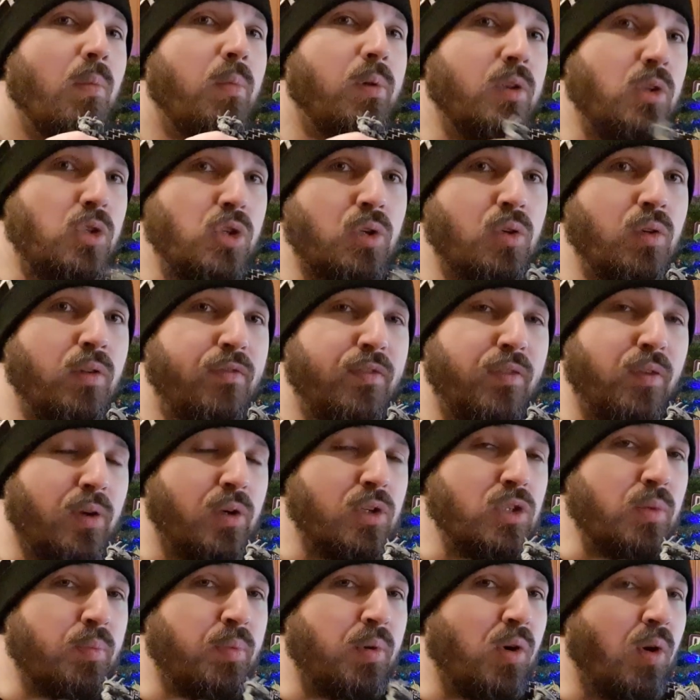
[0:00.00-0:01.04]
but it's a good
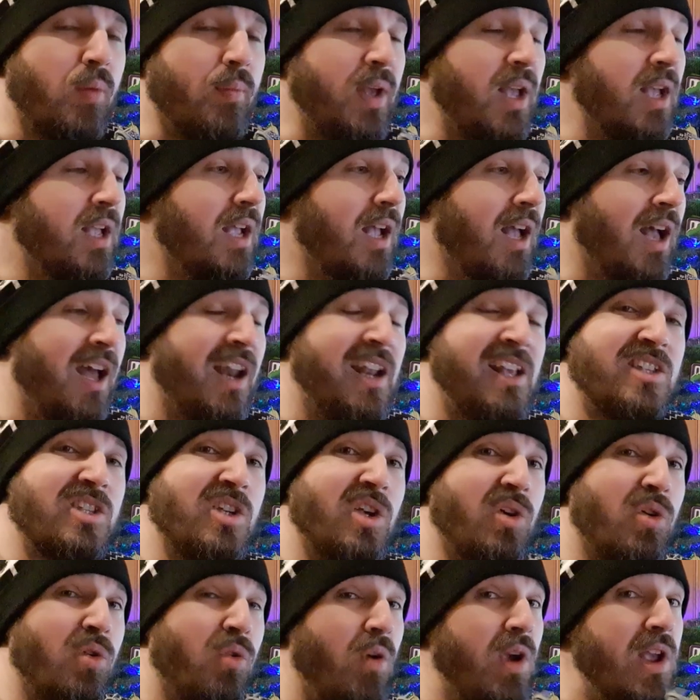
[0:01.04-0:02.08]
fire support mech, and it's
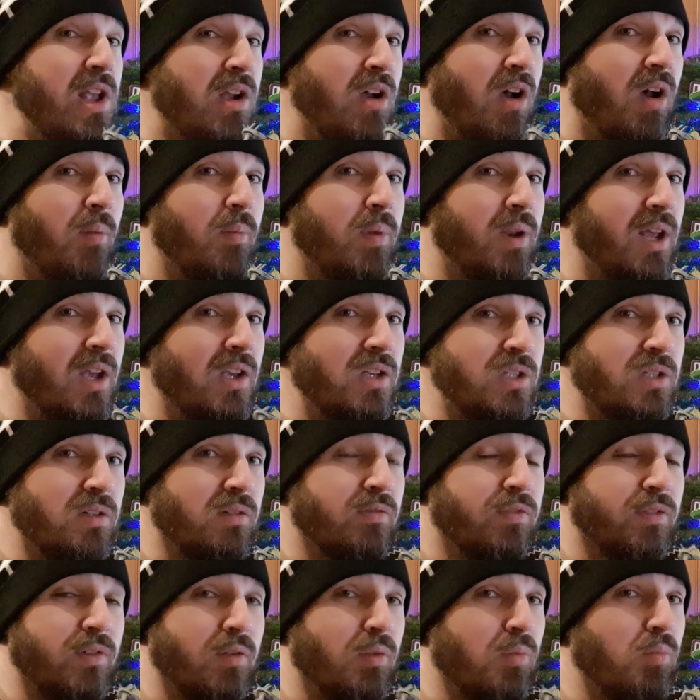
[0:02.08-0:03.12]
a great
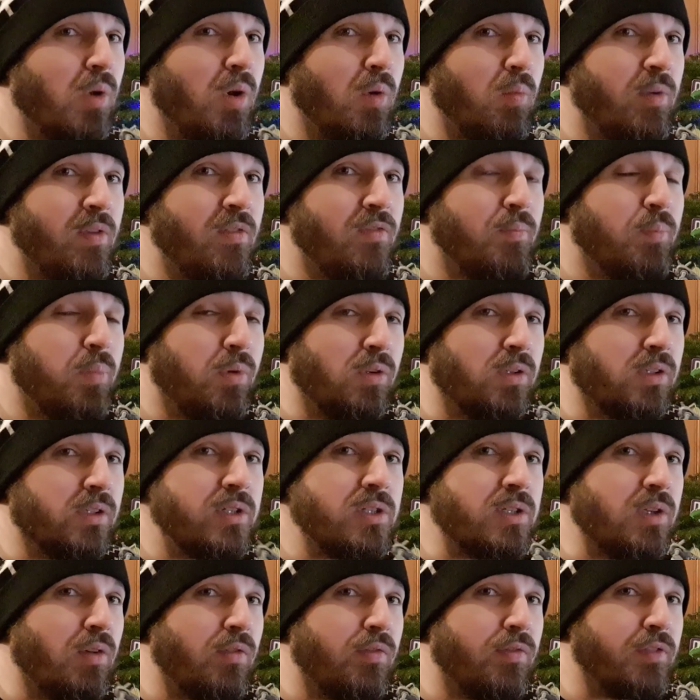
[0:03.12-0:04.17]
combination for what we've pulled
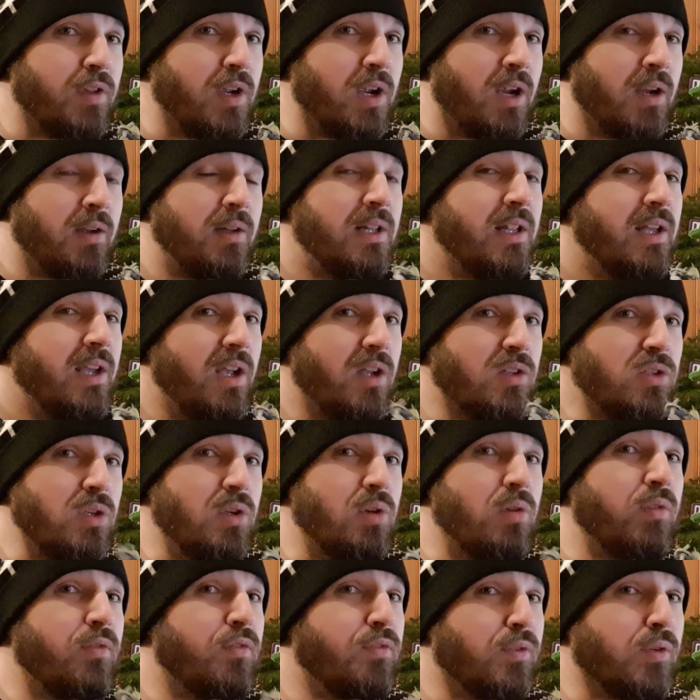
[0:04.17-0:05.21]
so far. It's a
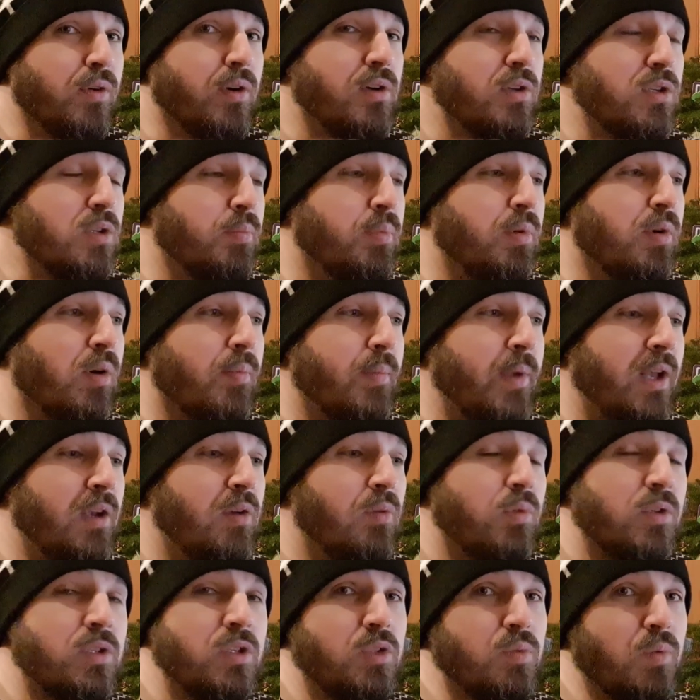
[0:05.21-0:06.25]
good fire support mech,
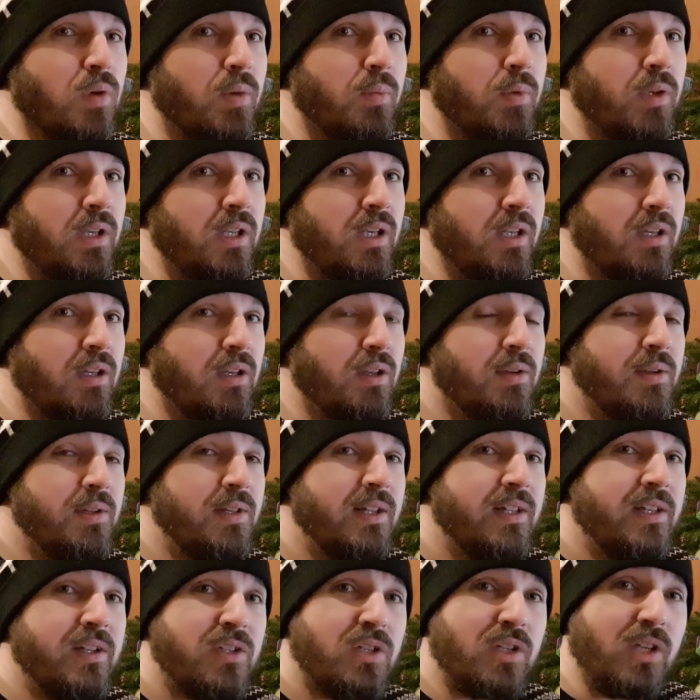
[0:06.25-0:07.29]
which is what we needed.
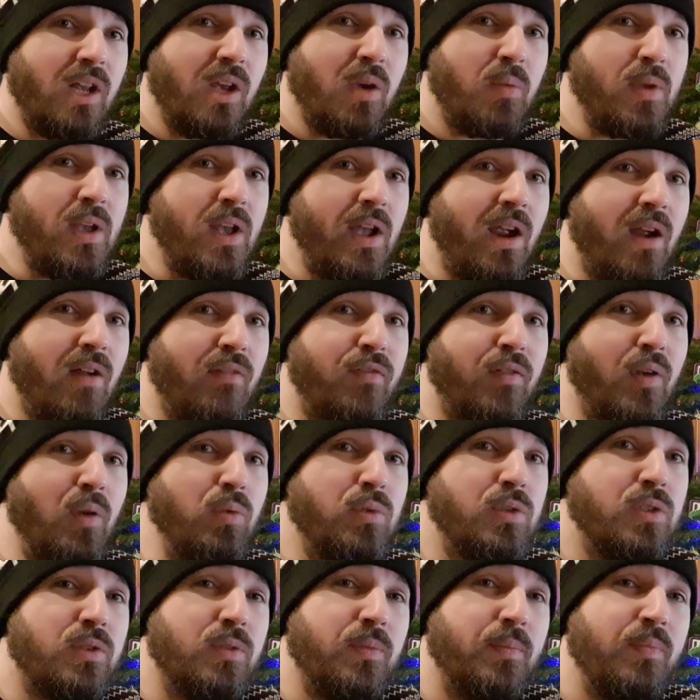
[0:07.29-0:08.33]
So there we are,
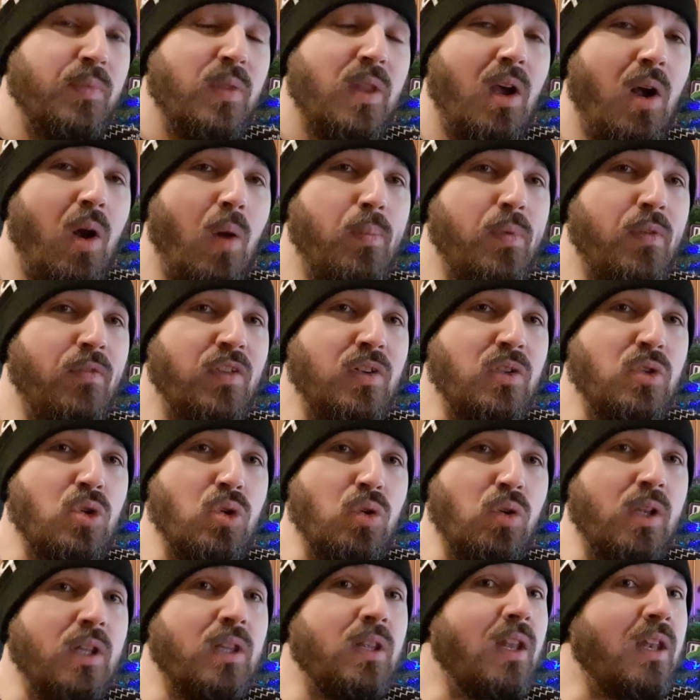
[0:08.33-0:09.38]
folks. Hope you've
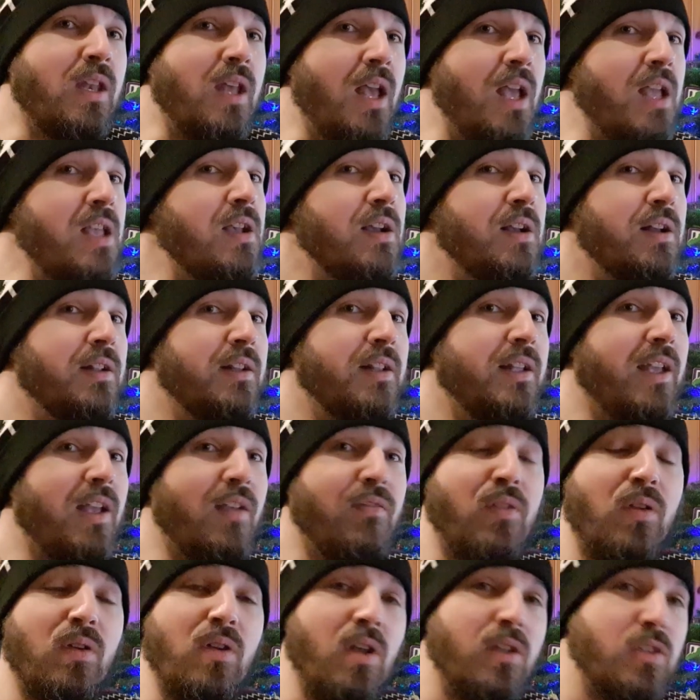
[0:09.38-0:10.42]
enjoyed today.
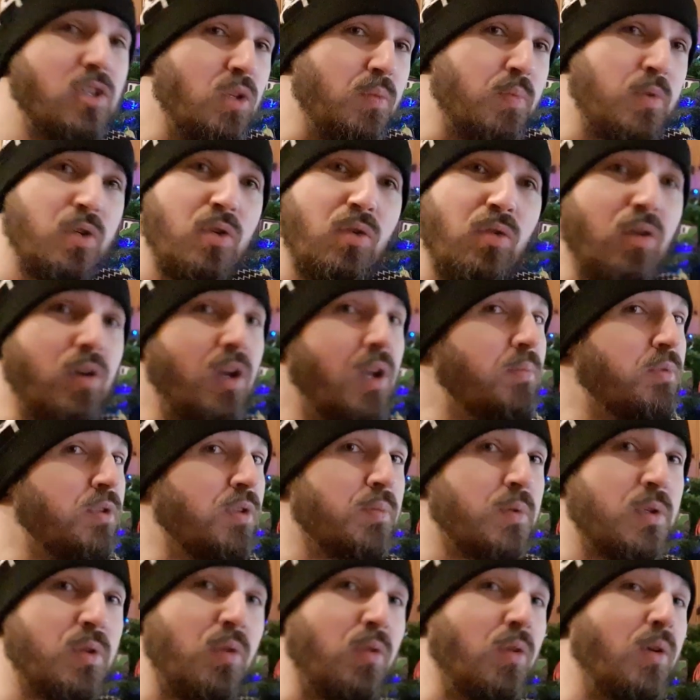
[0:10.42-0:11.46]
If you're not subscribed,
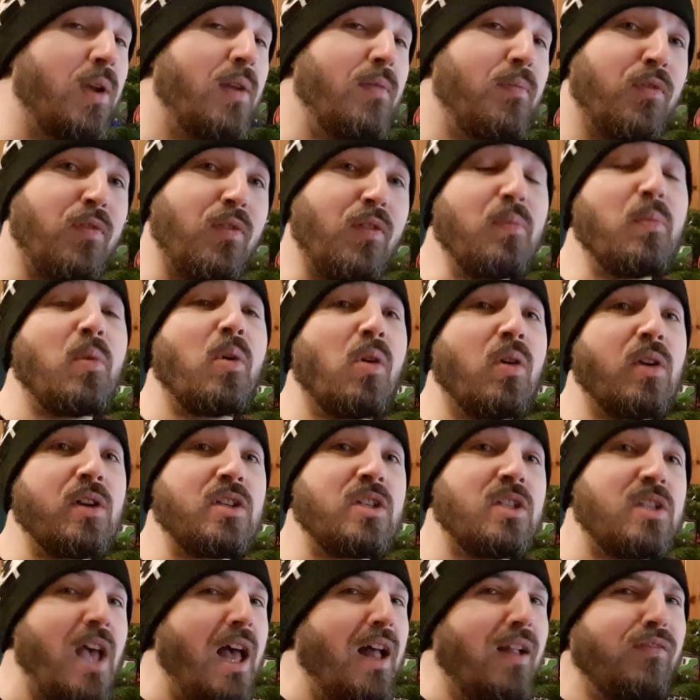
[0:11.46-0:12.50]
subscribe for more
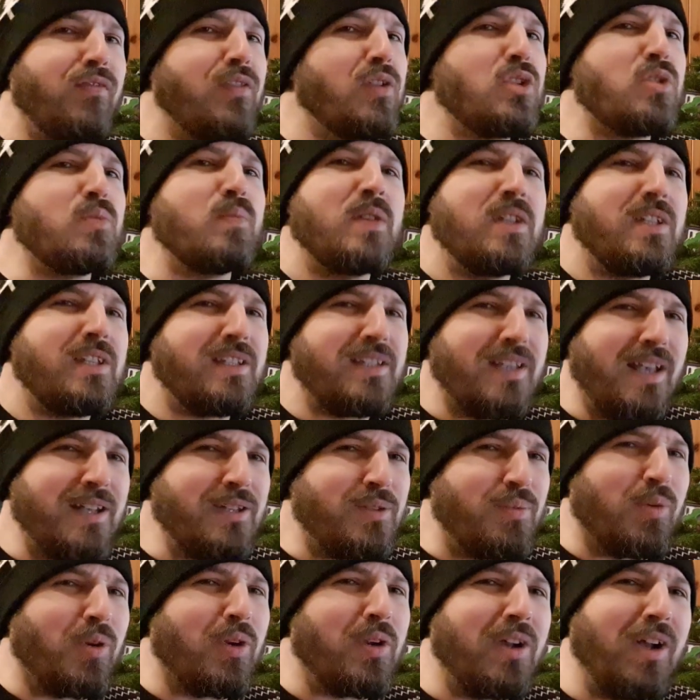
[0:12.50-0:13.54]
salvagemas,
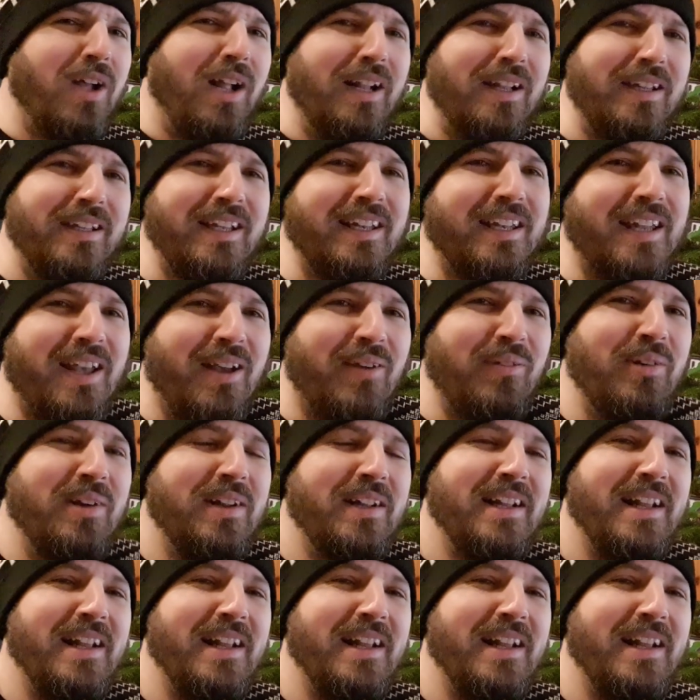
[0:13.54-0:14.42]
as we're calling it now.